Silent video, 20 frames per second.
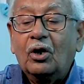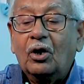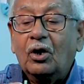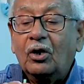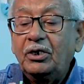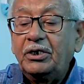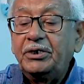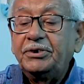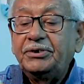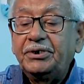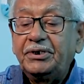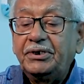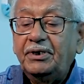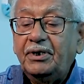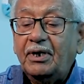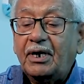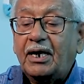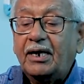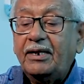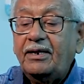Only
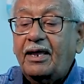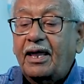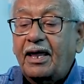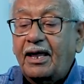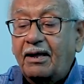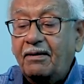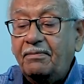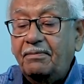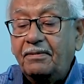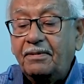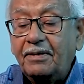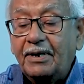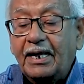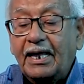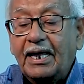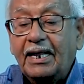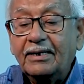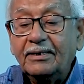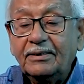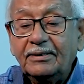thing, I have
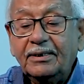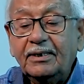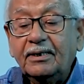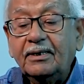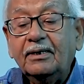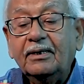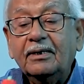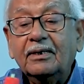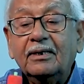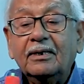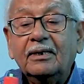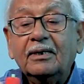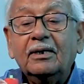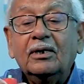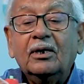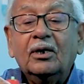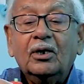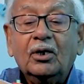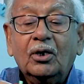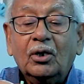another
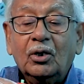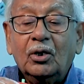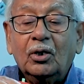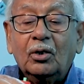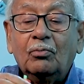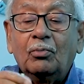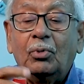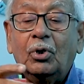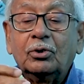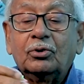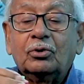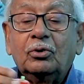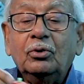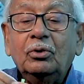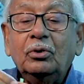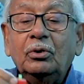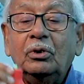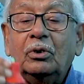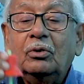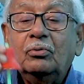bottle
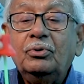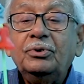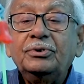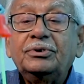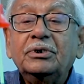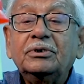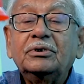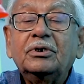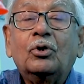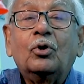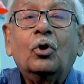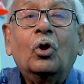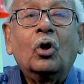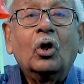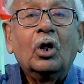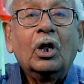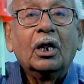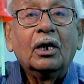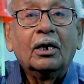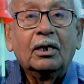which has a
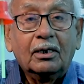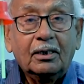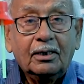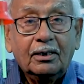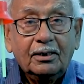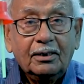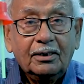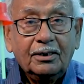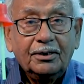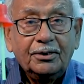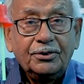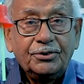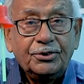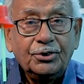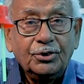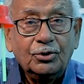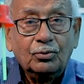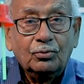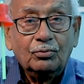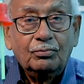longer
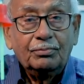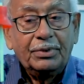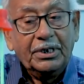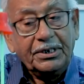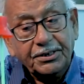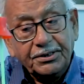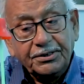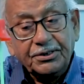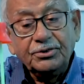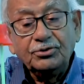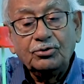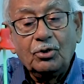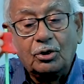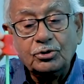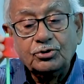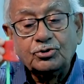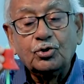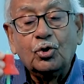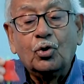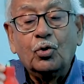tube, but it is
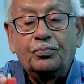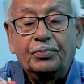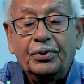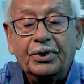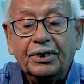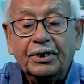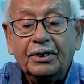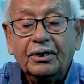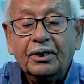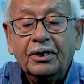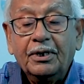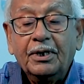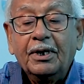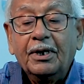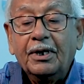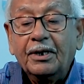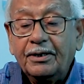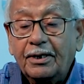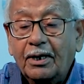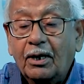also open.
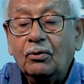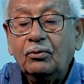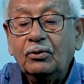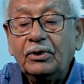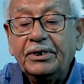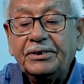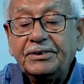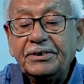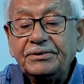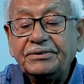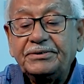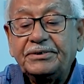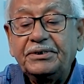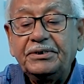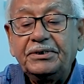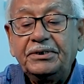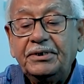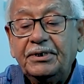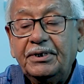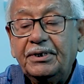Now let us
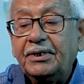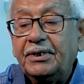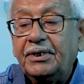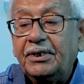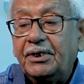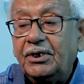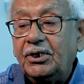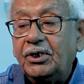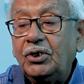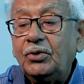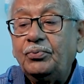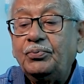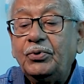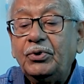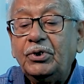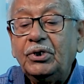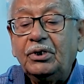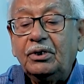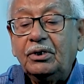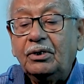see, if
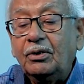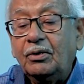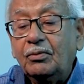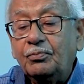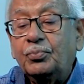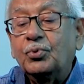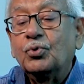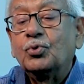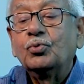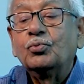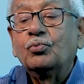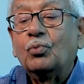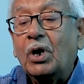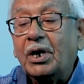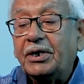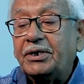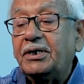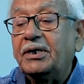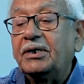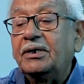we pour
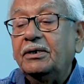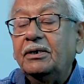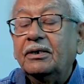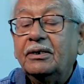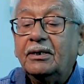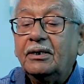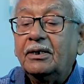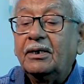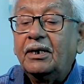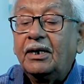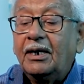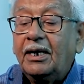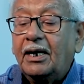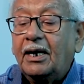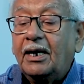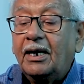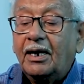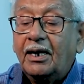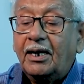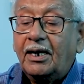water
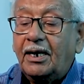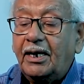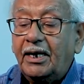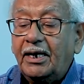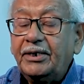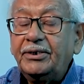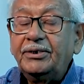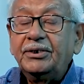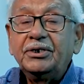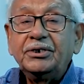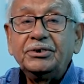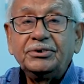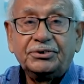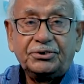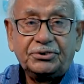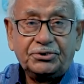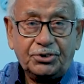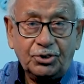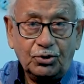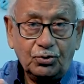in
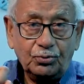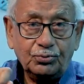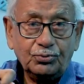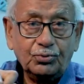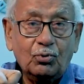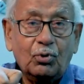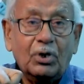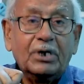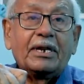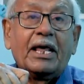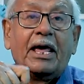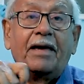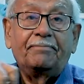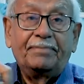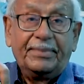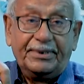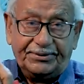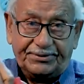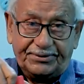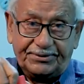this tube, what
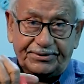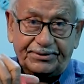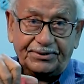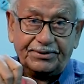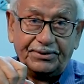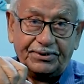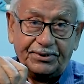happens.